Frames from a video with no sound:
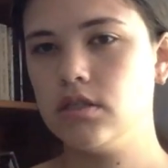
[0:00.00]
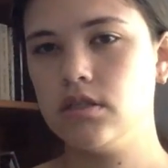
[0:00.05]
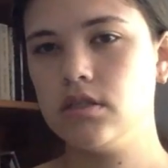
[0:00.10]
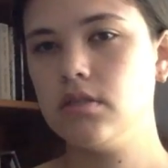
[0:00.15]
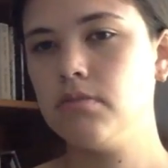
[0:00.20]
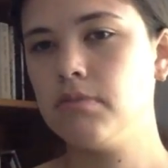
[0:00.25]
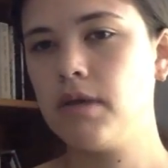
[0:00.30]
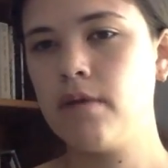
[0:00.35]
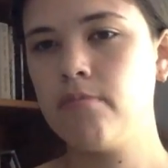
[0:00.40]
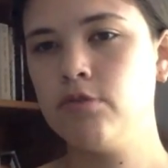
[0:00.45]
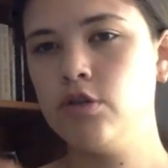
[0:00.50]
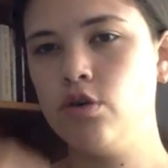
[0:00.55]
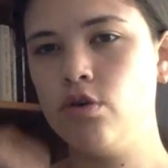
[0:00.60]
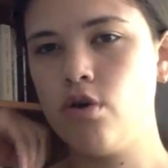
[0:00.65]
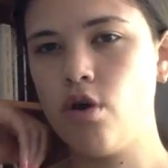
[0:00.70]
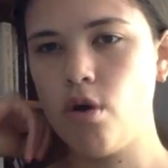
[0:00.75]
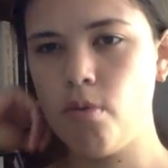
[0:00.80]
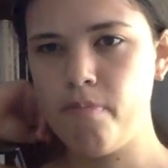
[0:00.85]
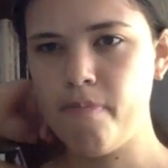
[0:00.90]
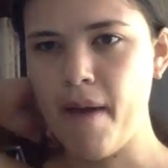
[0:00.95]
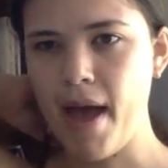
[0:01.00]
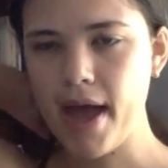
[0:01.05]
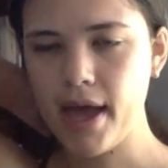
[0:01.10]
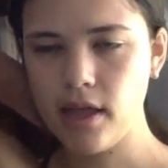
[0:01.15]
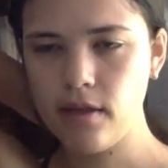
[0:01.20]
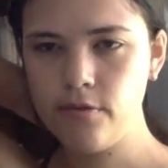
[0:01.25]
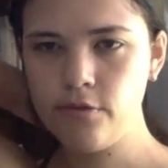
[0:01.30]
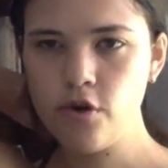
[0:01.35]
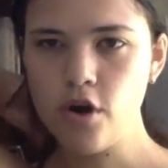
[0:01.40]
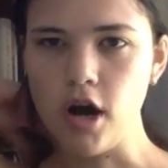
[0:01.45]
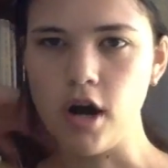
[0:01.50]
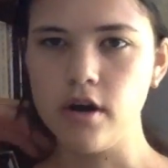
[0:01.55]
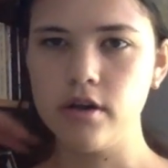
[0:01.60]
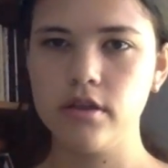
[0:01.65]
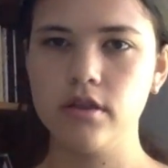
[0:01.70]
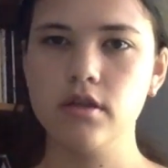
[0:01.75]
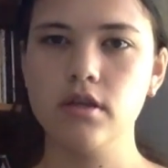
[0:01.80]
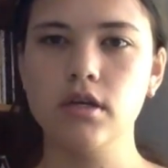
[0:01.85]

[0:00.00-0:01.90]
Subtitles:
Sometimes you go back and forth,